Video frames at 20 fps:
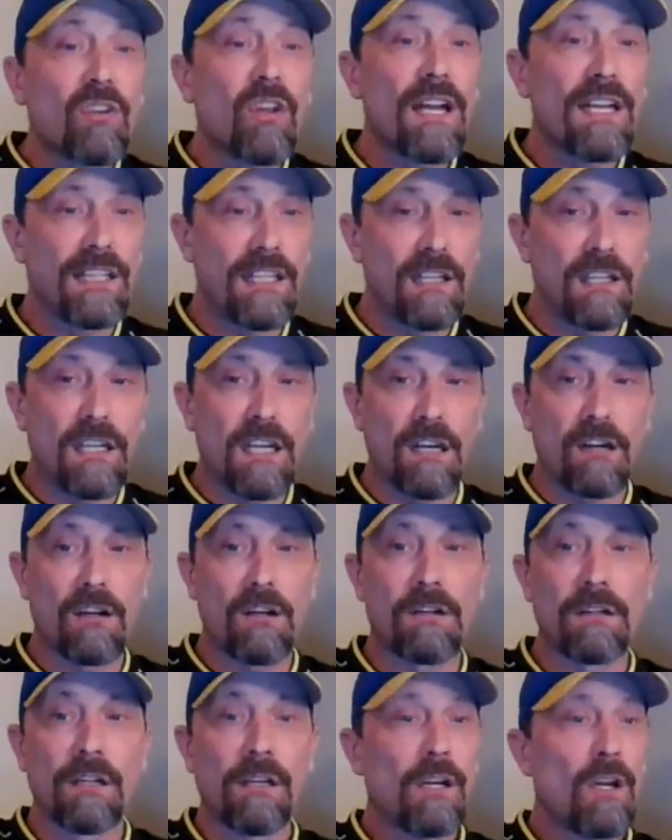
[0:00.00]
like he
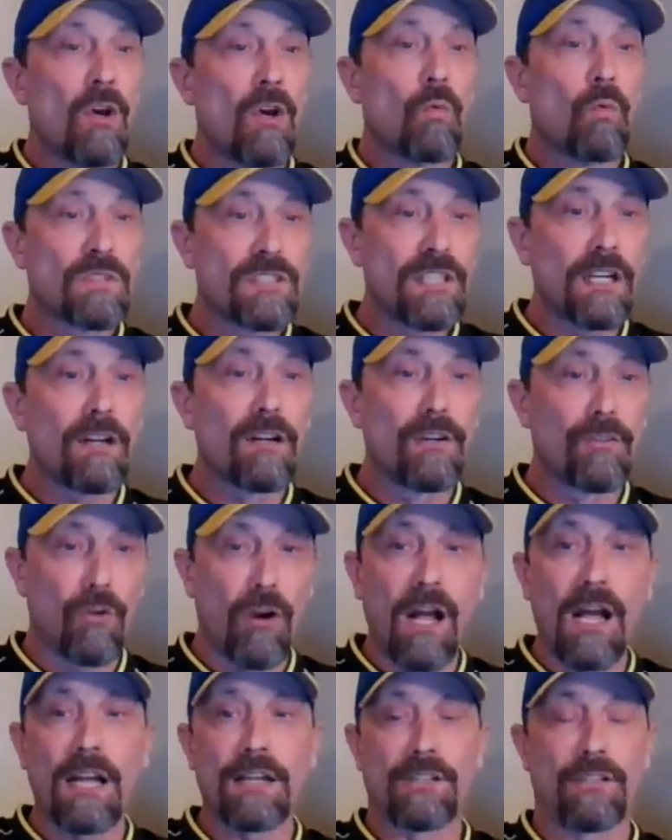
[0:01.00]
cared was Aaron
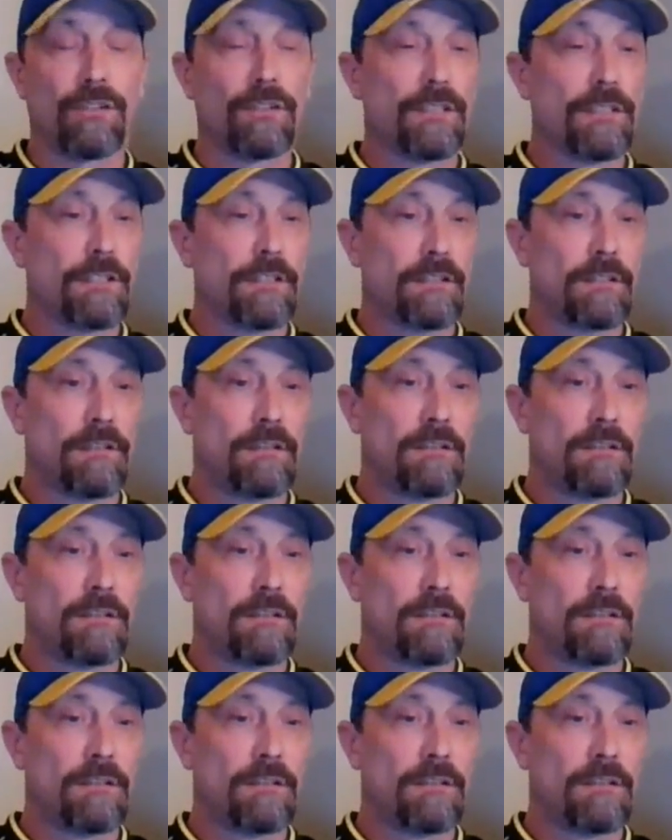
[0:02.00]
Rodgers.